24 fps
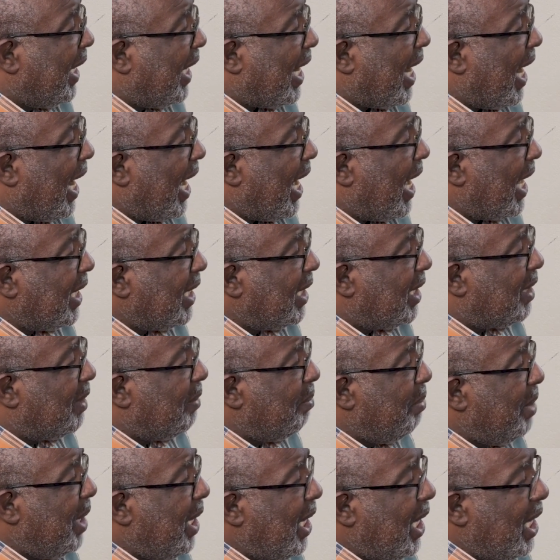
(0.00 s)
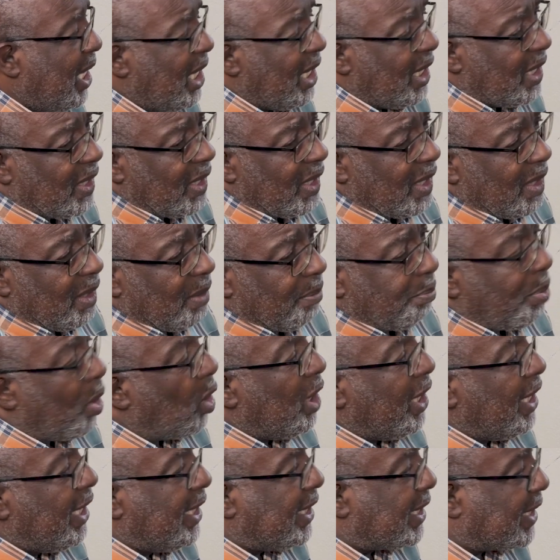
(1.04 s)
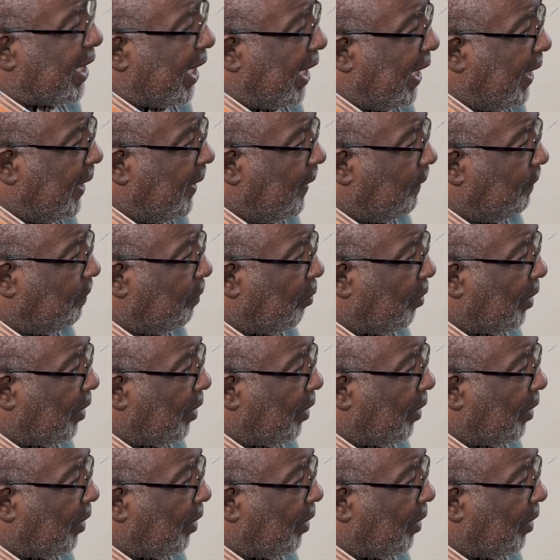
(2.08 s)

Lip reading: can't be policing